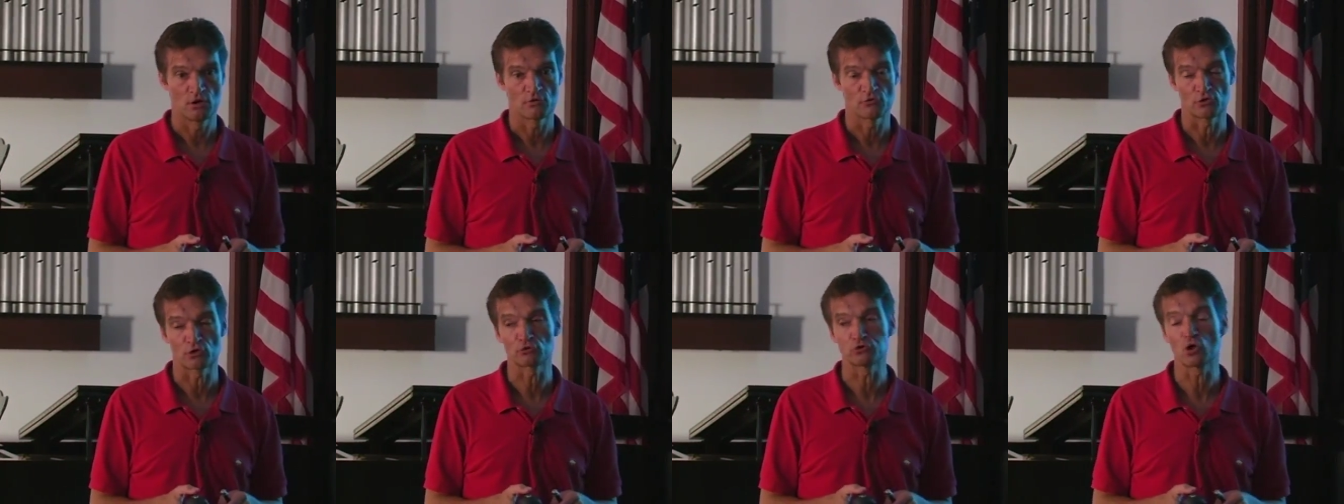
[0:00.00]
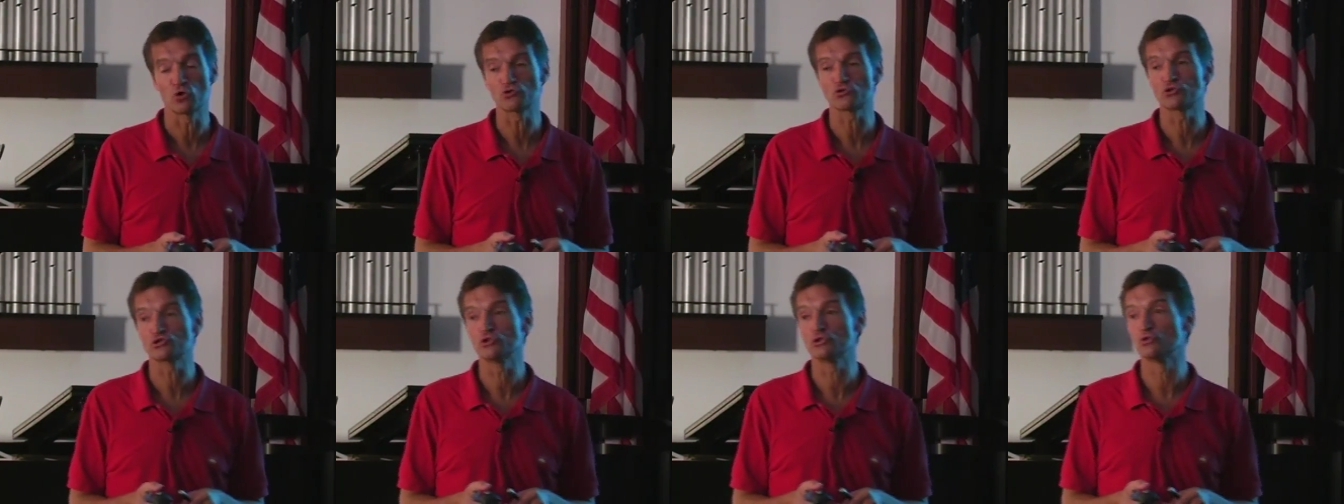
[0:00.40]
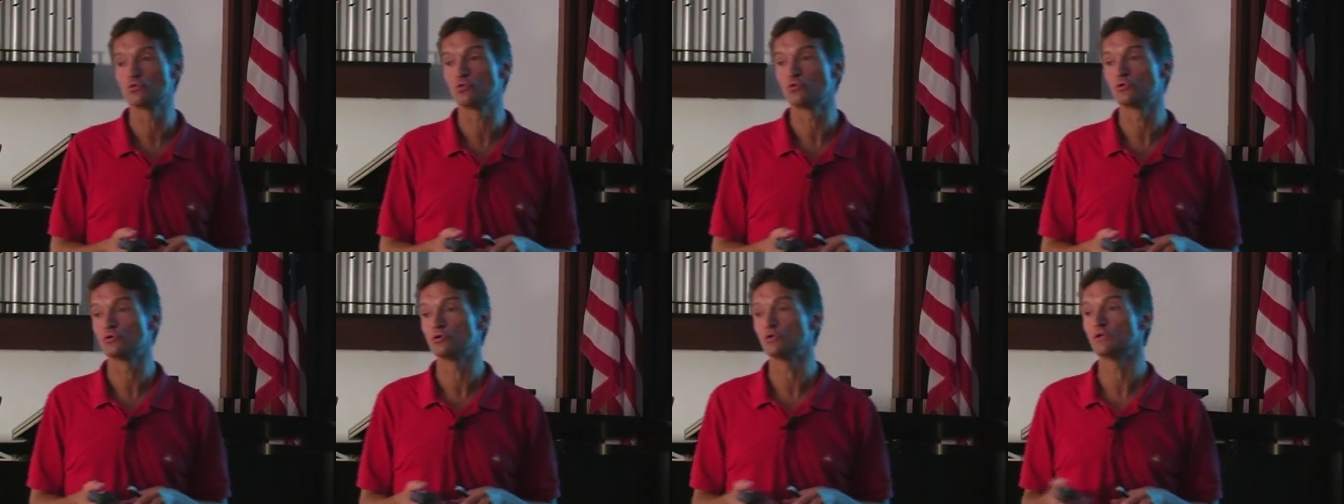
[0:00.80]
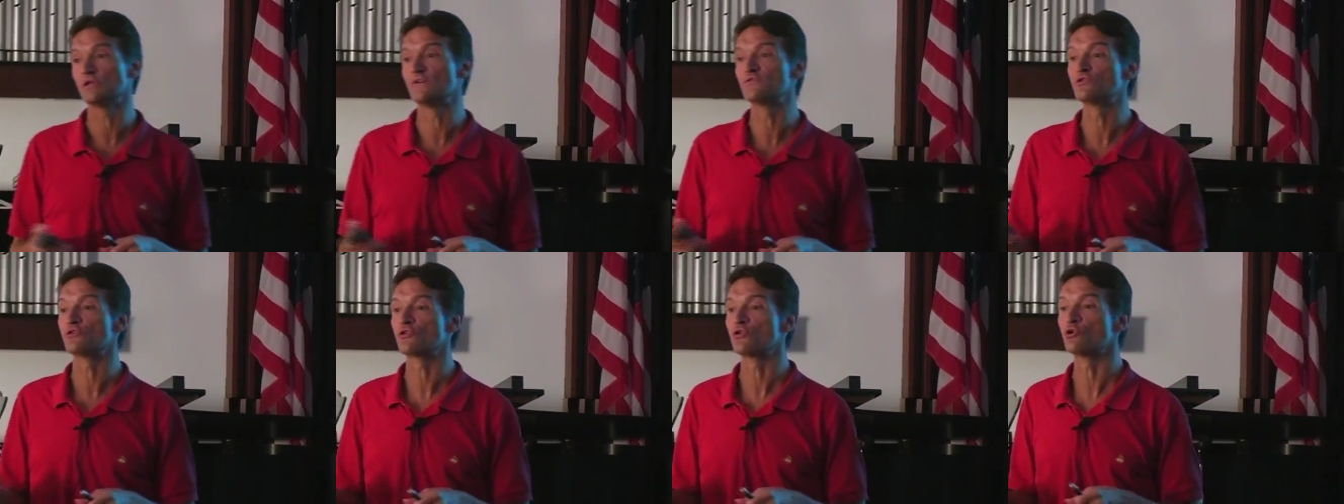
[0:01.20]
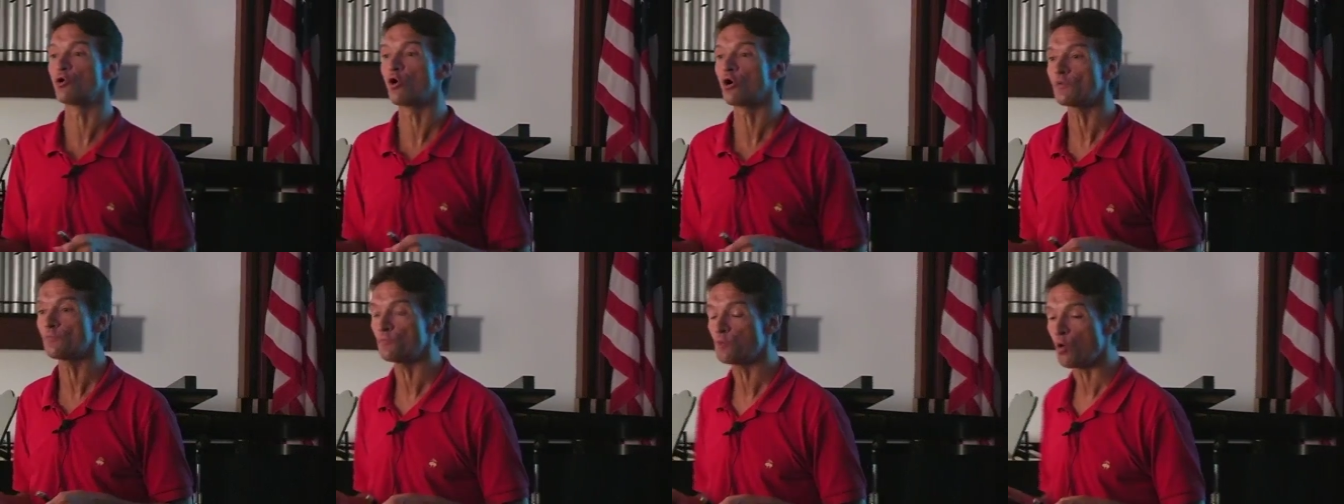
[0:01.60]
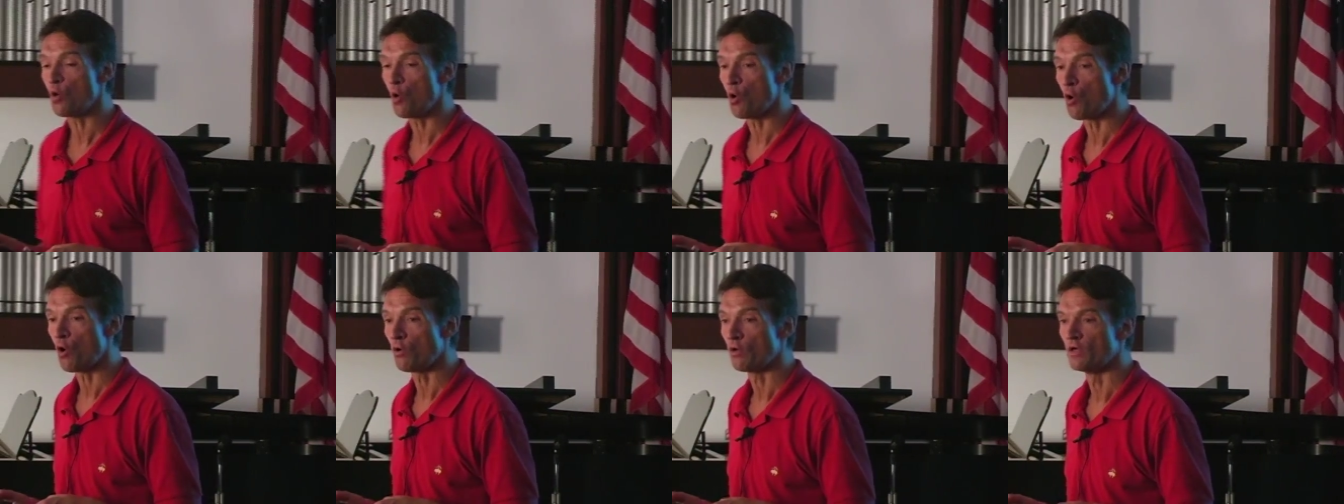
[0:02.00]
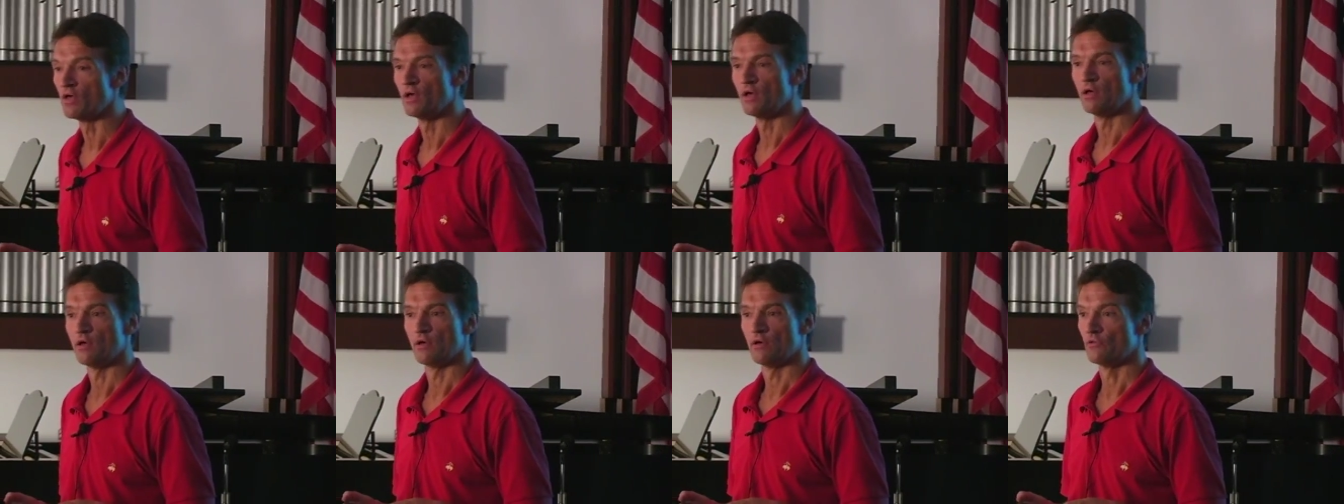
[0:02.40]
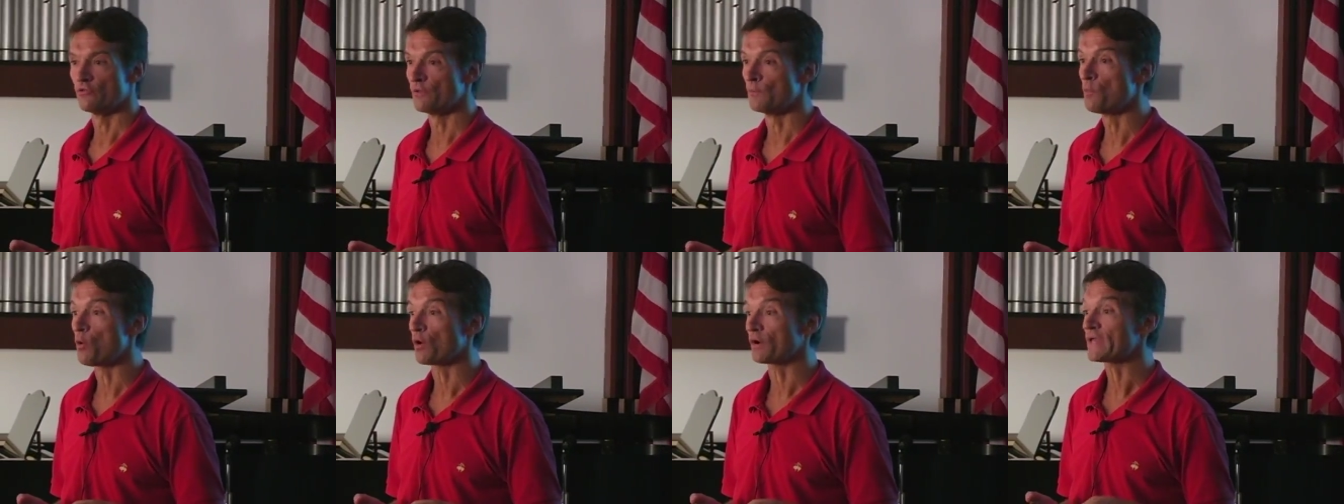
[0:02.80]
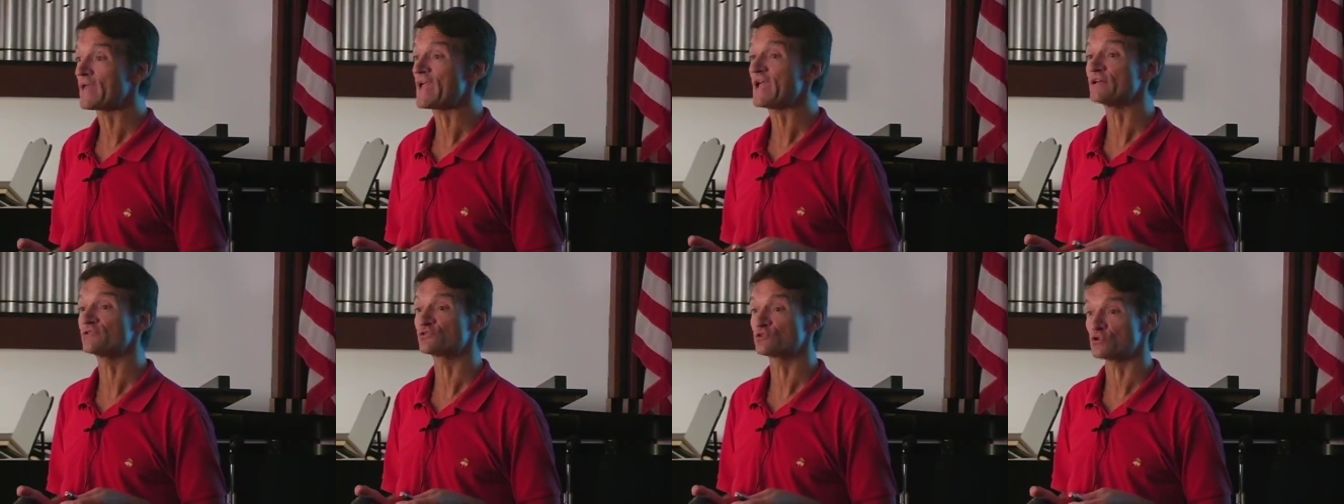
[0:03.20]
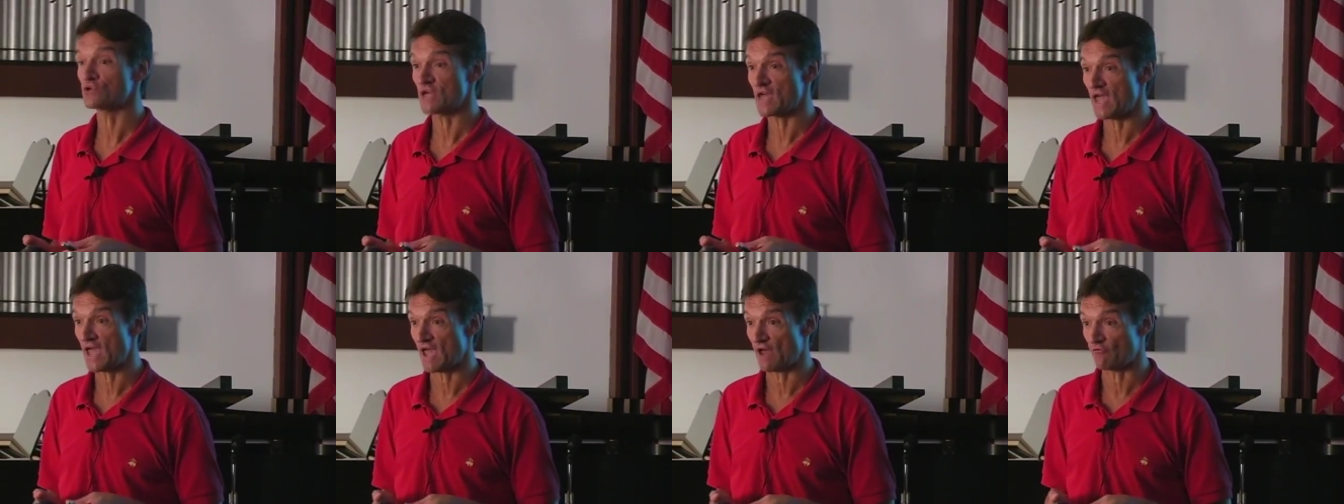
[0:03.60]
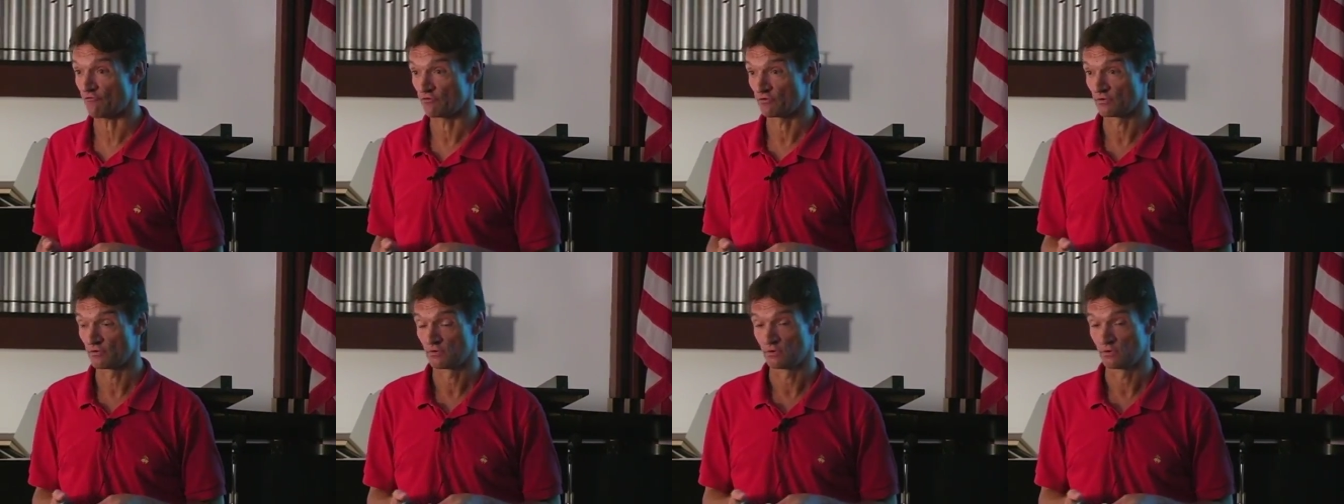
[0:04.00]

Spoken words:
The closer you live to the North Pole, the more cancer you have,